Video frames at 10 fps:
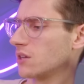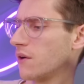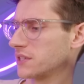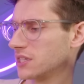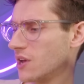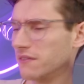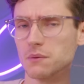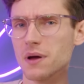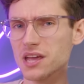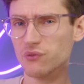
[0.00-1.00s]
obviously you have to
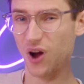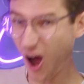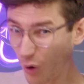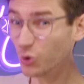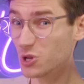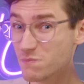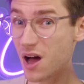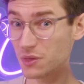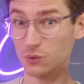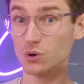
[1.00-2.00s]
pay for a whole new
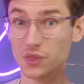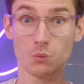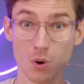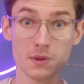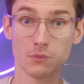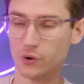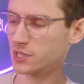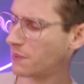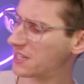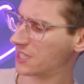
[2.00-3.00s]
motherboard that will be more
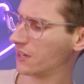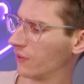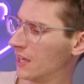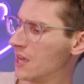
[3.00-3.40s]
expensive,